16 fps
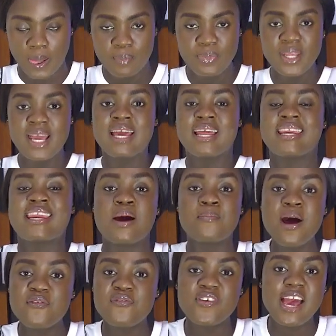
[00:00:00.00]
the
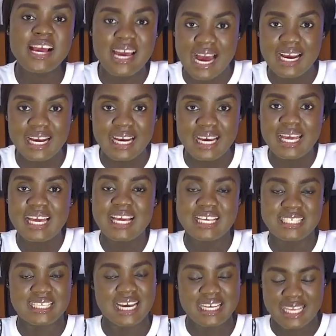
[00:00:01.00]
mafia gang is
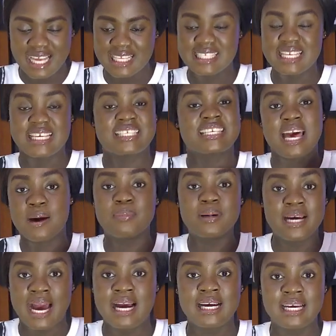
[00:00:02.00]
a scam gang